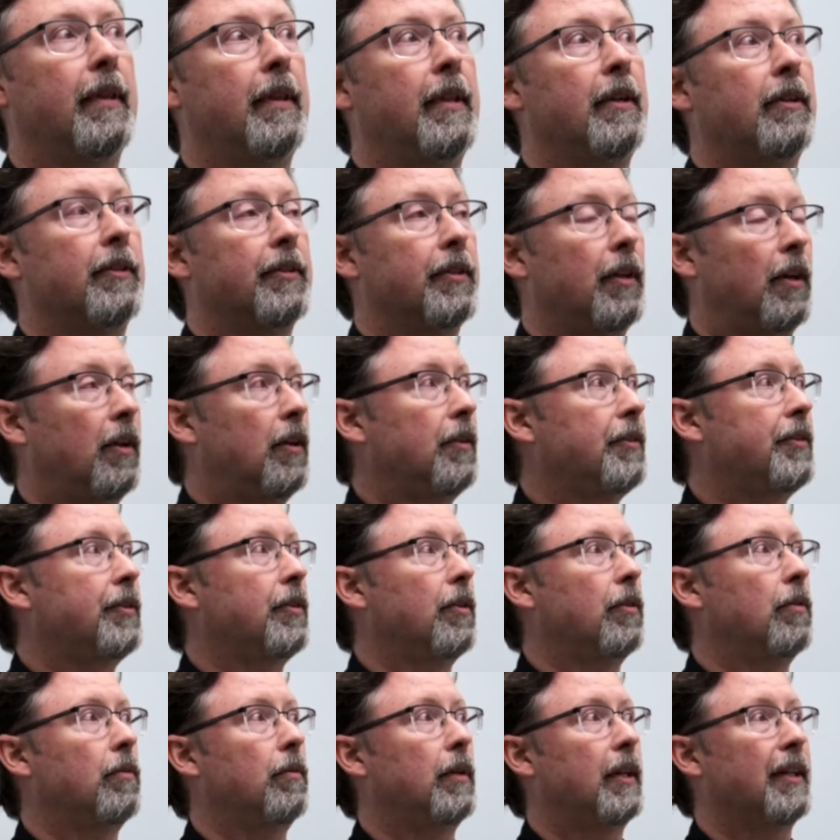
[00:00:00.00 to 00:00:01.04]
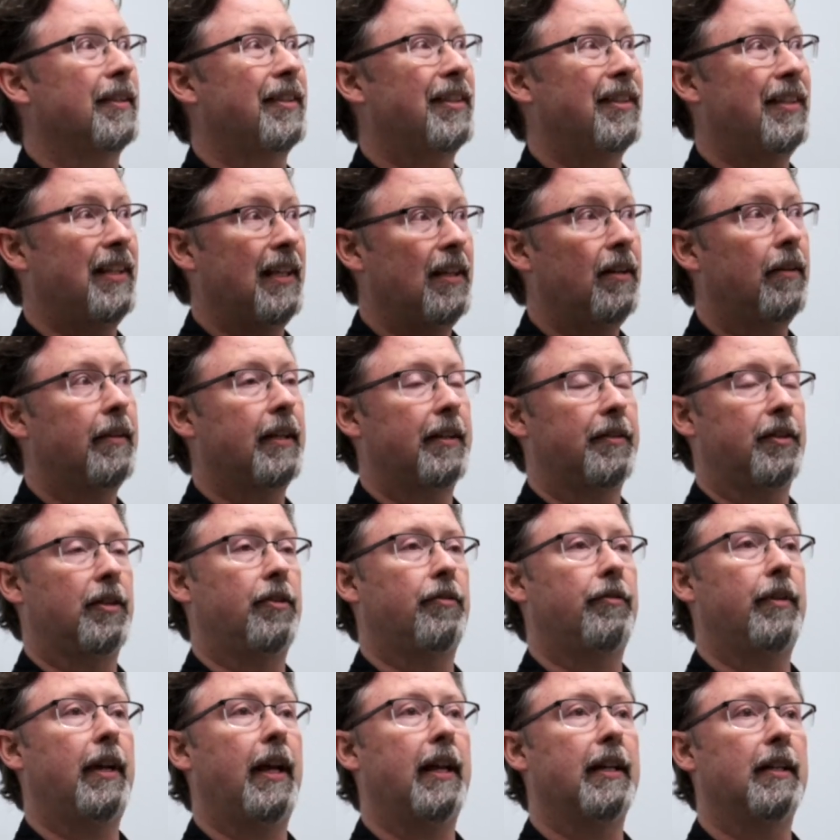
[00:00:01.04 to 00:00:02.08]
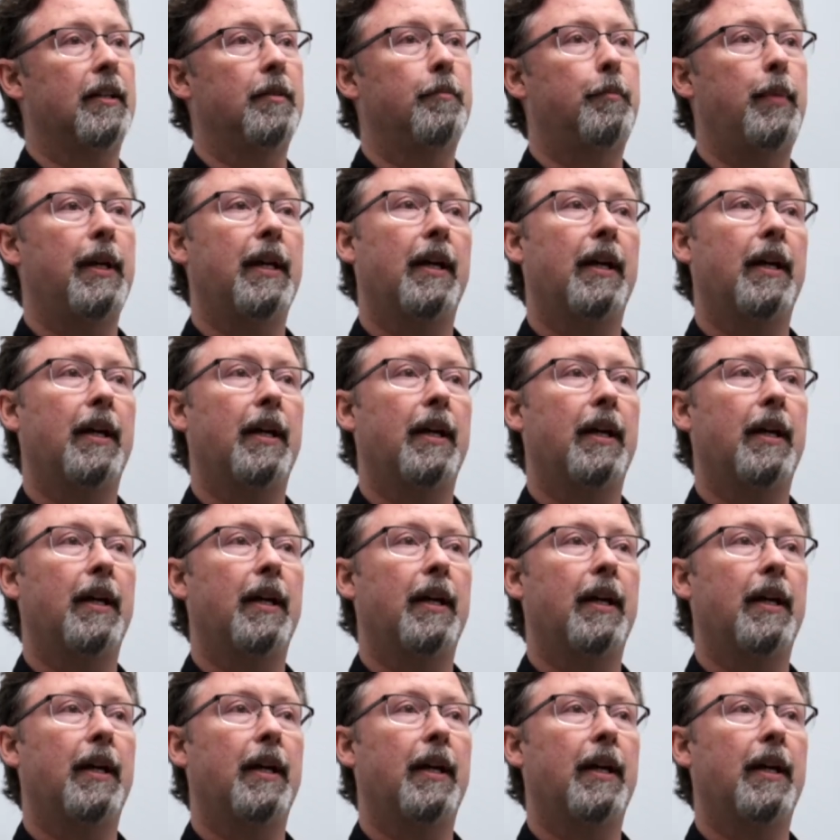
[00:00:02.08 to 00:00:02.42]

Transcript: There's also a seal that's created